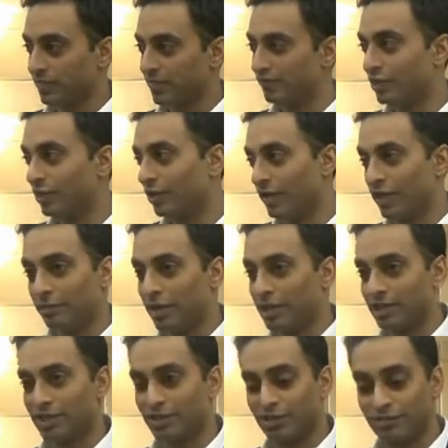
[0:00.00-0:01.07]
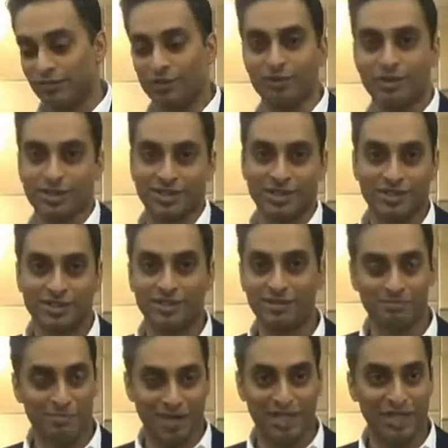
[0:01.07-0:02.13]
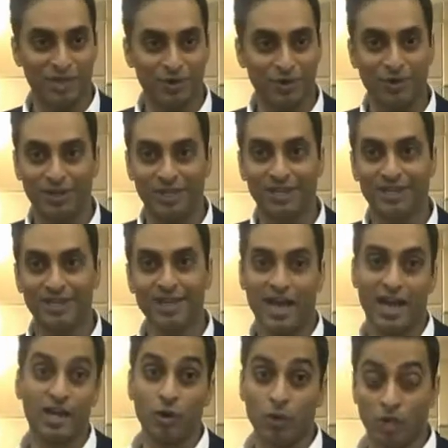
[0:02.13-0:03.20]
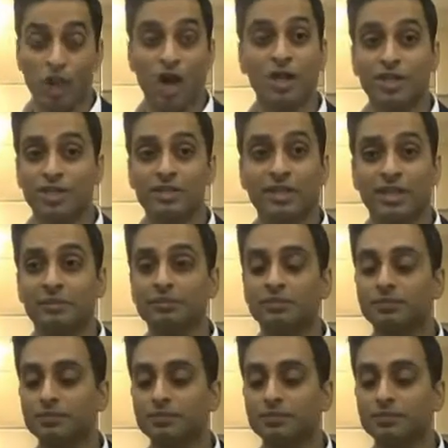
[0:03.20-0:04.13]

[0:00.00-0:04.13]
even though Rahman Sir, of course, is my hero, and I owe a lot to him.